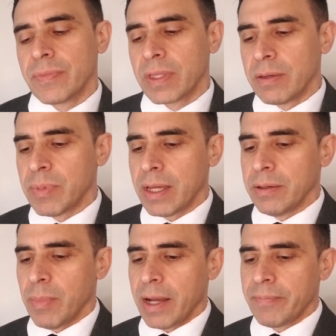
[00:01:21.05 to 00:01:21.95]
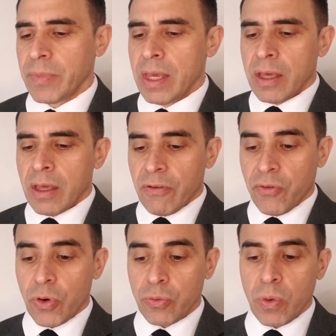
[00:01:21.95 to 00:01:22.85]
Keep that in mind.
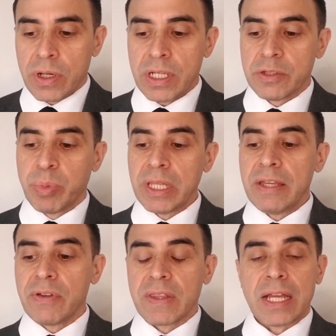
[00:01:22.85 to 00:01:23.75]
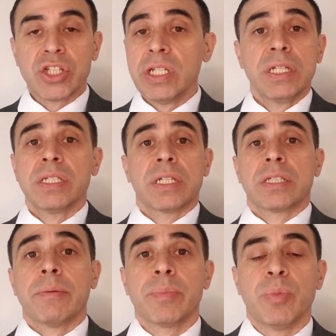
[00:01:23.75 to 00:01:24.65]
Fourth one is believing that cheating is
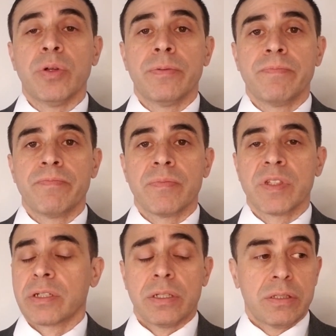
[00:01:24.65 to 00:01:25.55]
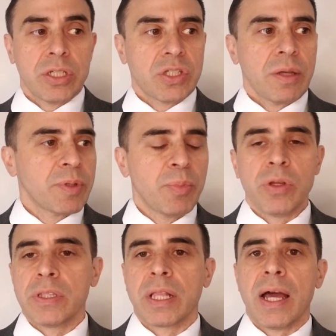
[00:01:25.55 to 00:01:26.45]
acceptable. It's, it's acceptable
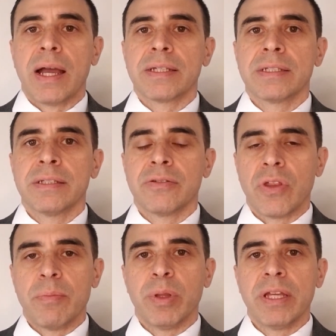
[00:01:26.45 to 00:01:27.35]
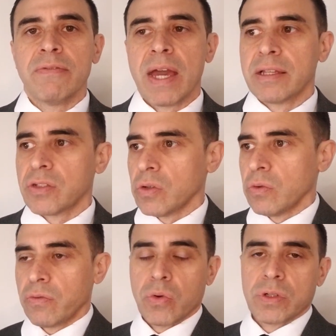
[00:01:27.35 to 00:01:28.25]
in the class. So they believe that, so
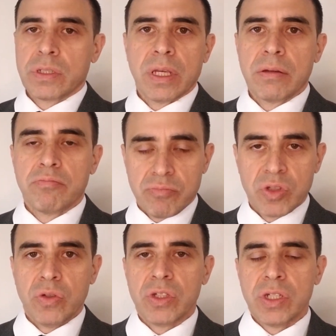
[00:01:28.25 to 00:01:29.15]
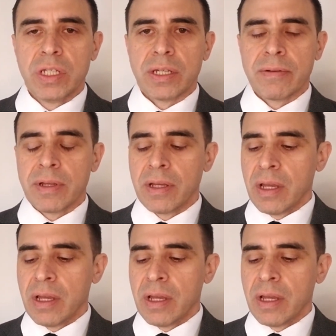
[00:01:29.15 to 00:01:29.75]
of course they do the cheating.